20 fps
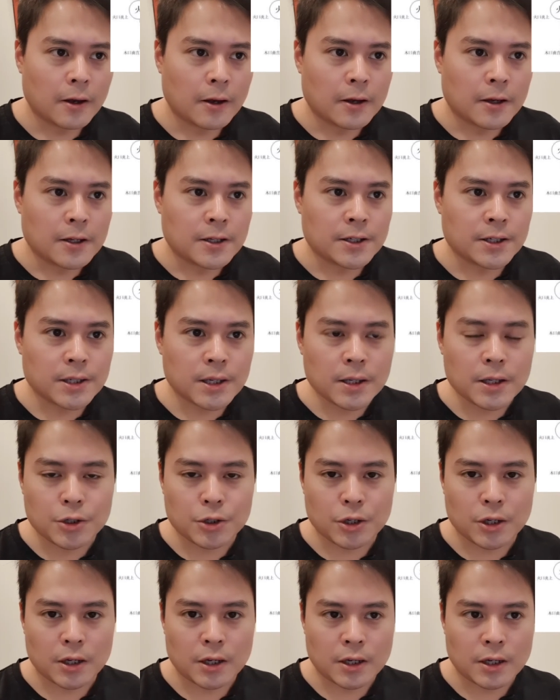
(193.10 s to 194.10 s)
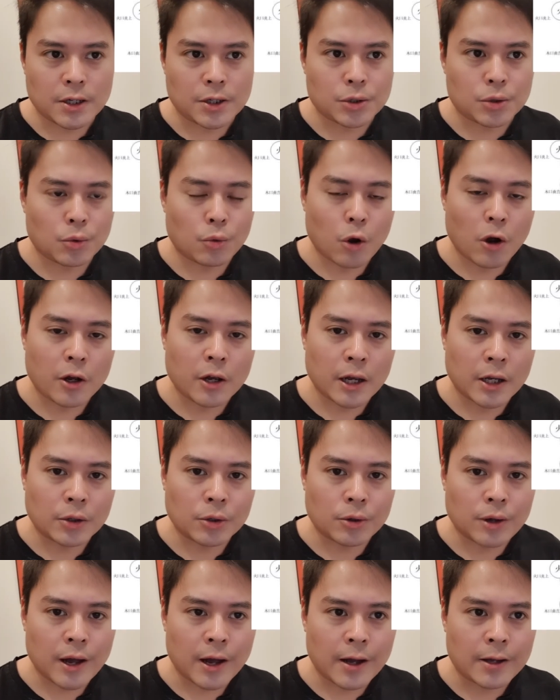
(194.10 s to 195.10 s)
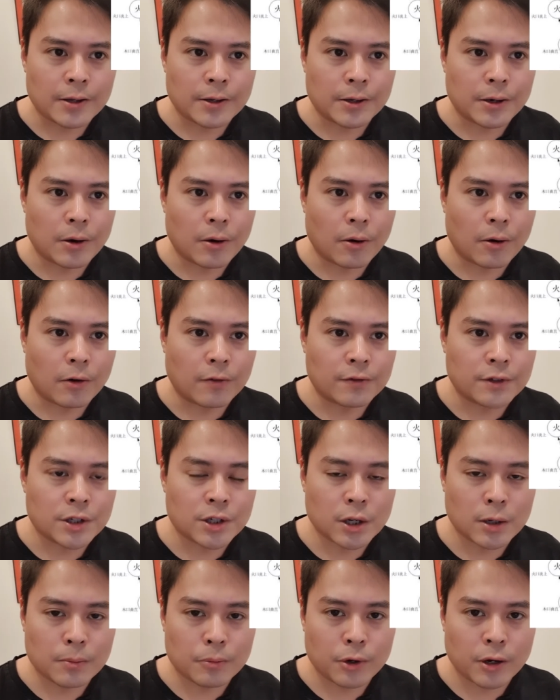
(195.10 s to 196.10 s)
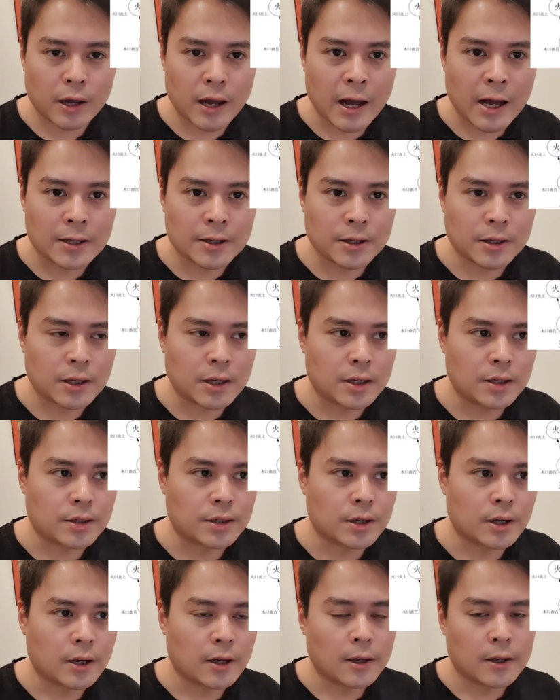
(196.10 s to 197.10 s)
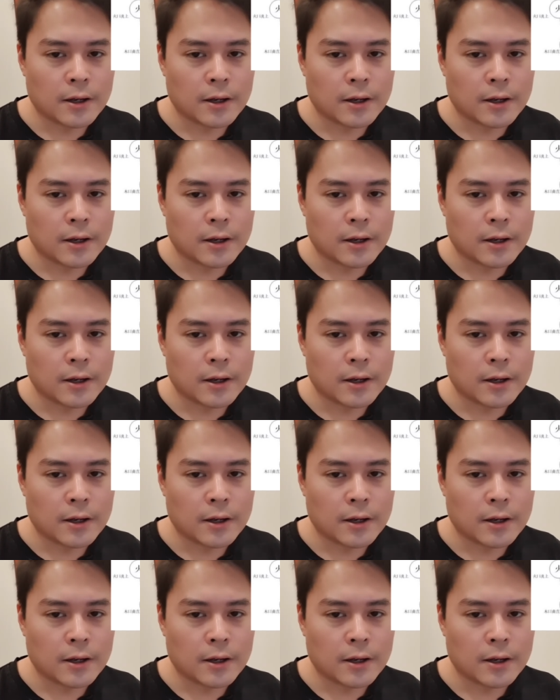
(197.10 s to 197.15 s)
Synergy is the working together of separate entities,